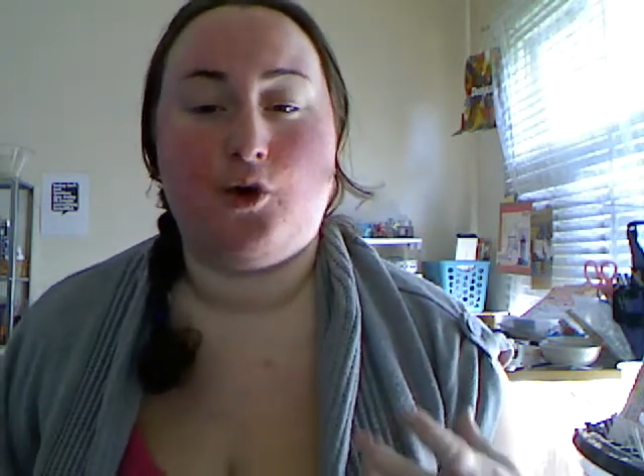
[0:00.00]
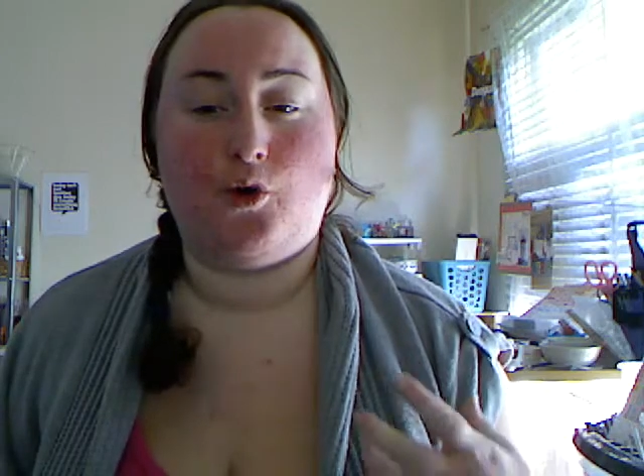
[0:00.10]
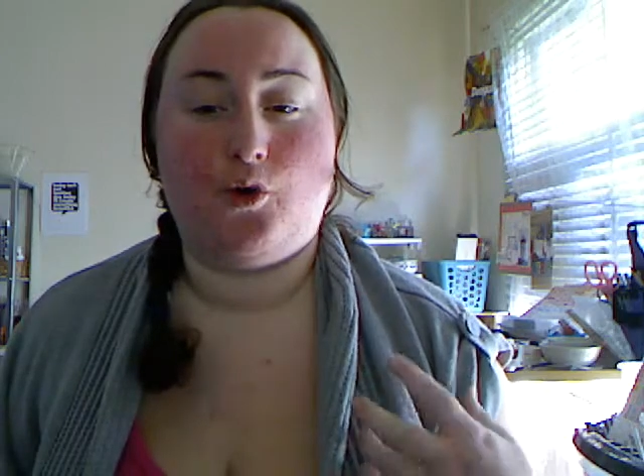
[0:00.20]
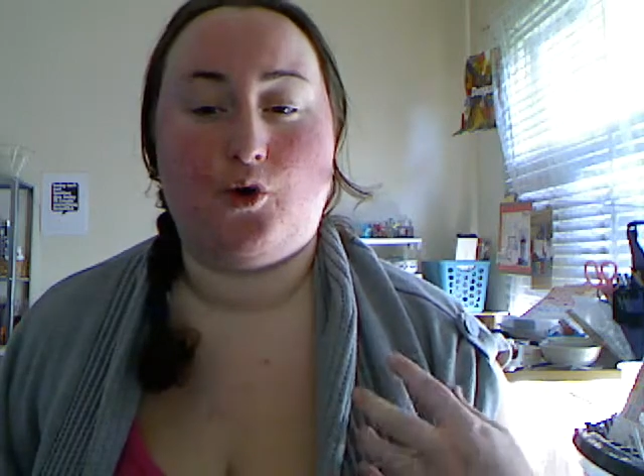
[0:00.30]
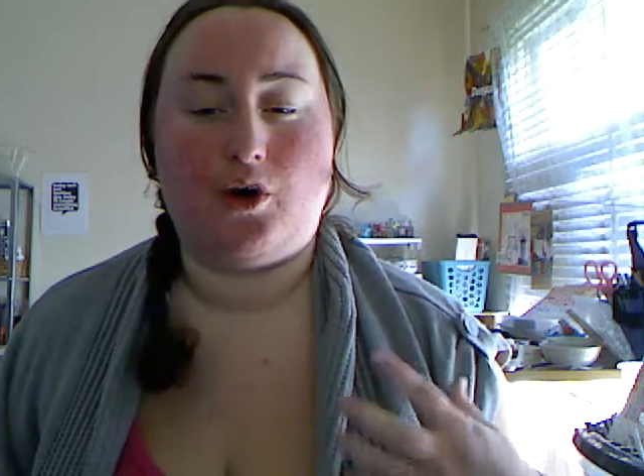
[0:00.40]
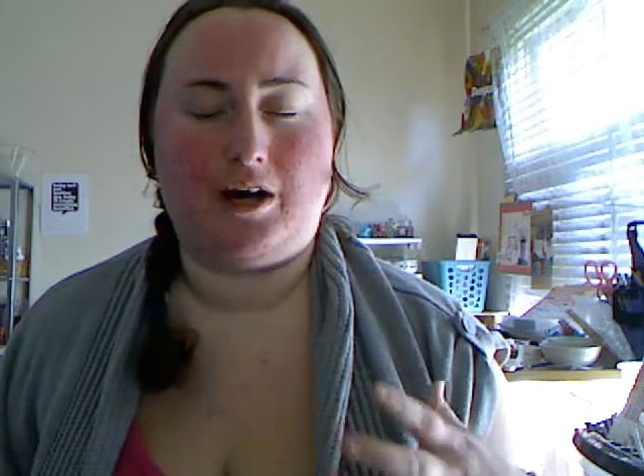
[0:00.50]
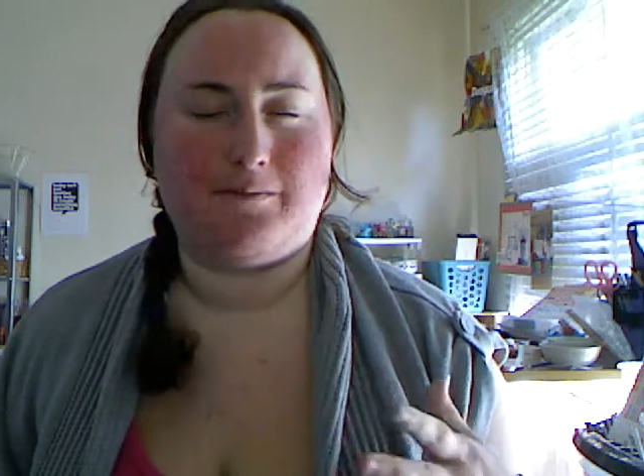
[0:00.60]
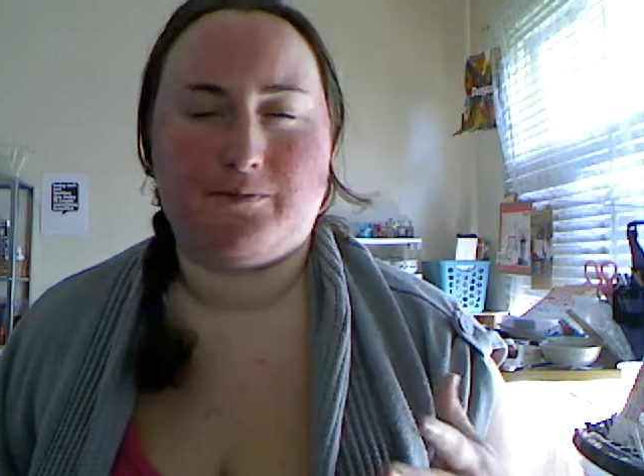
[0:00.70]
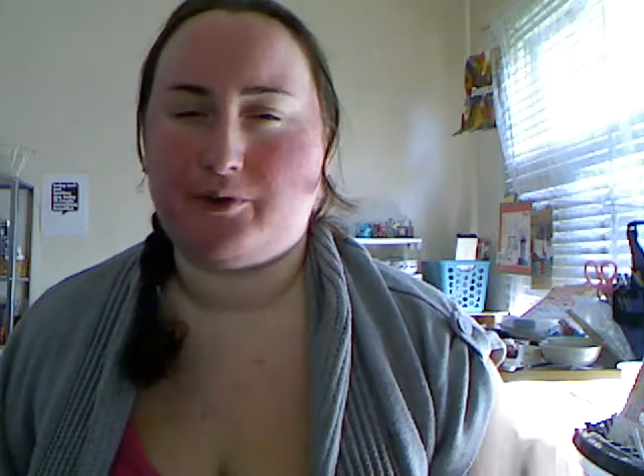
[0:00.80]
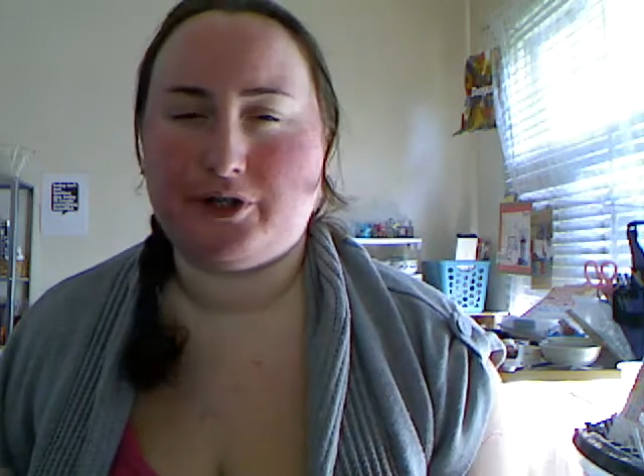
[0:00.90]
or
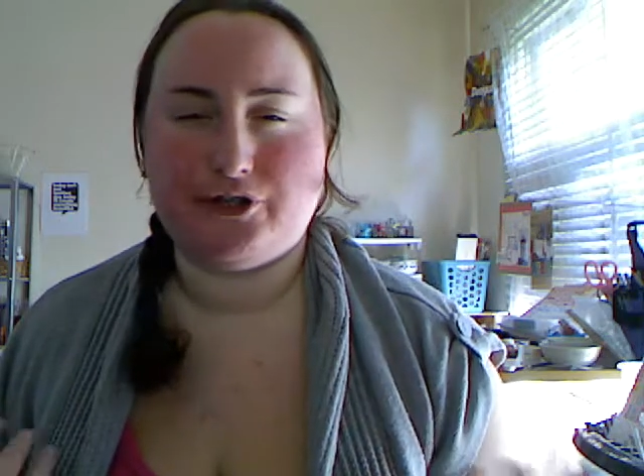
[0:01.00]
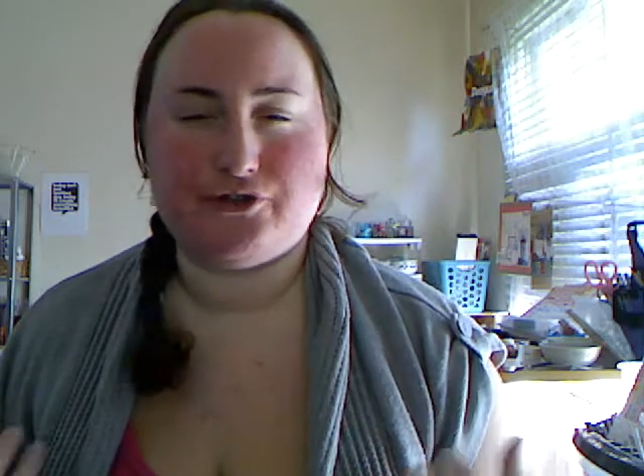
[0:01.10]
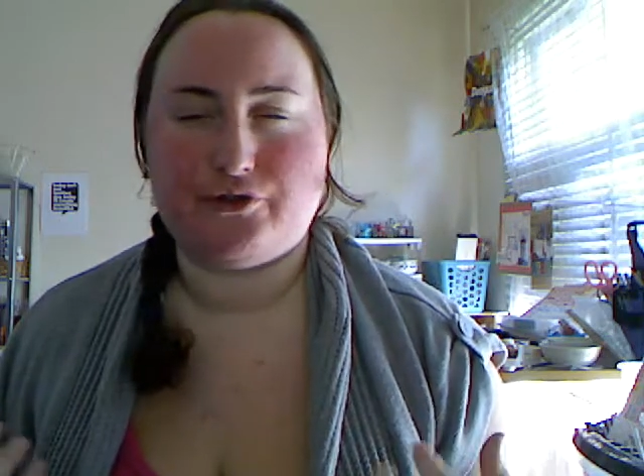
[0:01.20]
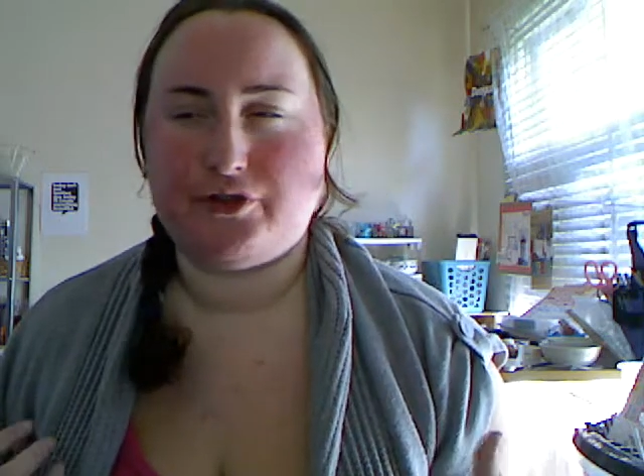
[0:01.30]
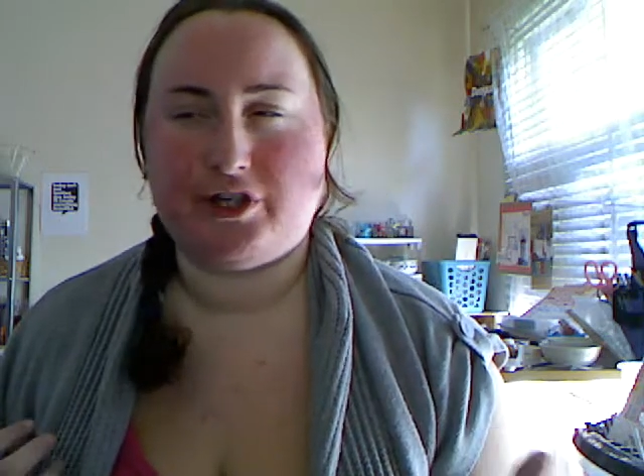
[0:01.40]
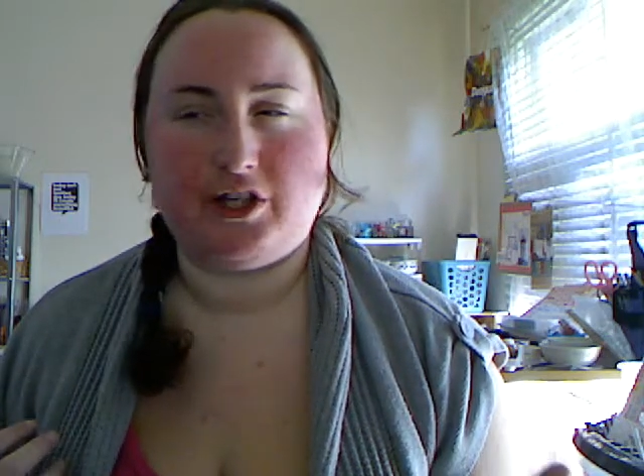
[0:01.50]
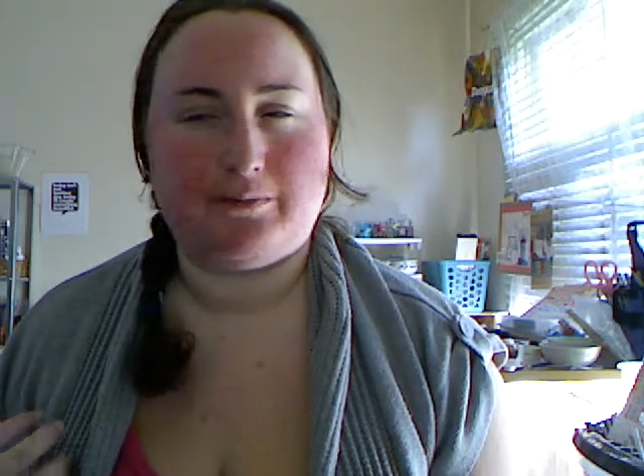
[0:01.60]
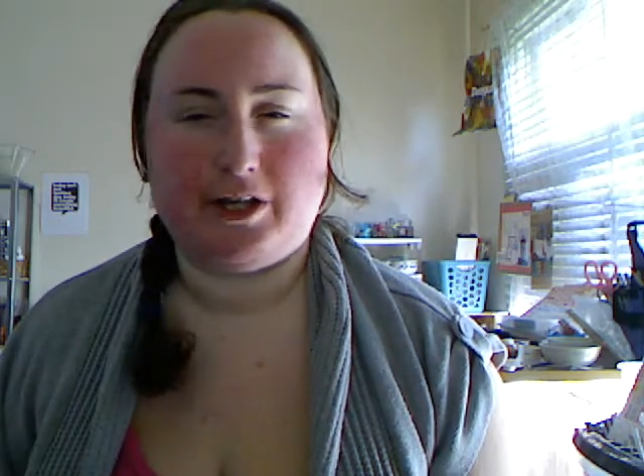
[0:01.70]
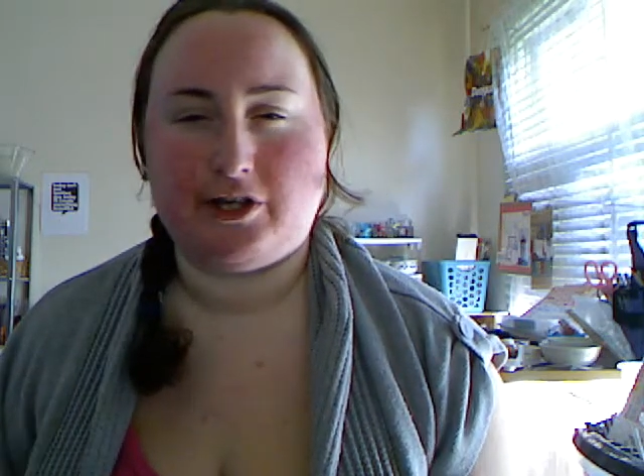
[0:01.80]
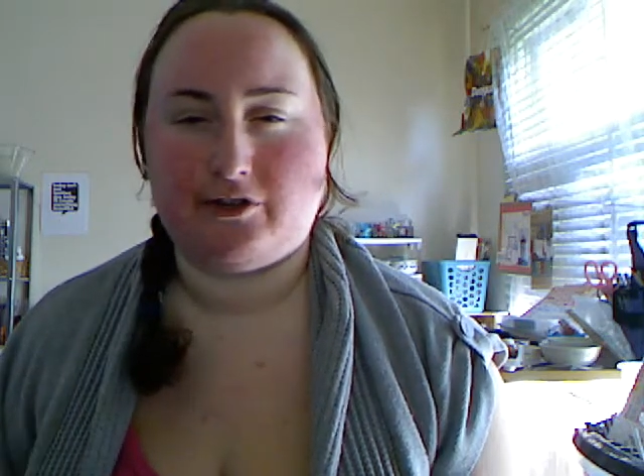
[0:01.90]
I'm pretty sure you
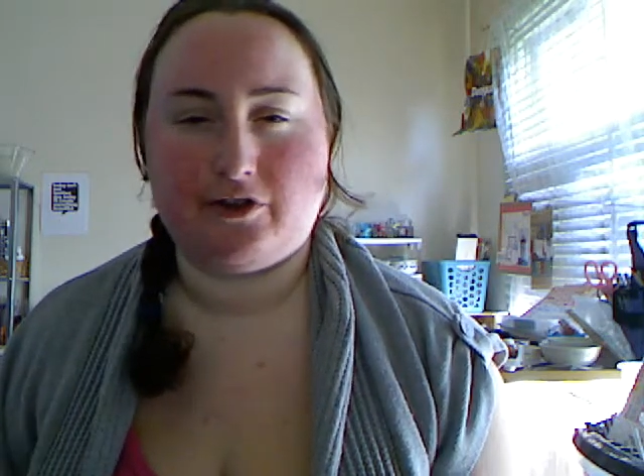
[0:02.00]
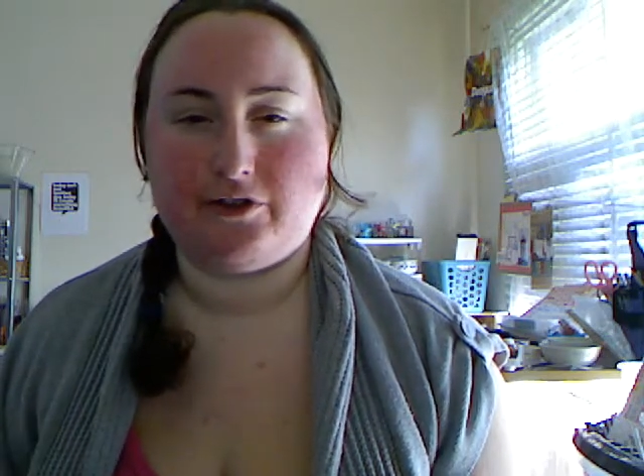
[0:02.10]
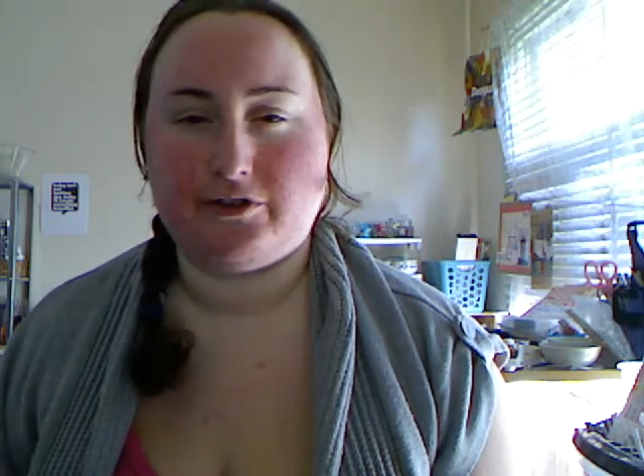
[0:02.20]
can make your